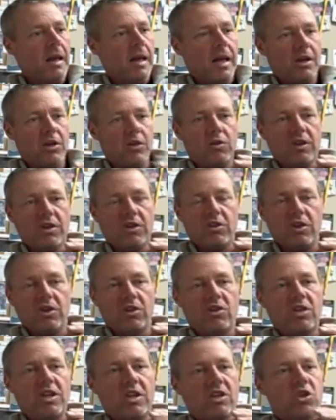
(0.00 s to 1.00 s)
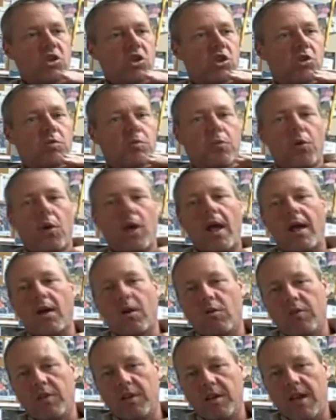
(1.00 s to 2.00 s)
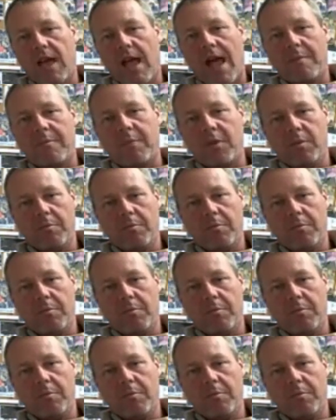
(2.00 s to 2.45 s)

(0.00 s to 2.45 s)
and you can just see it spread over the top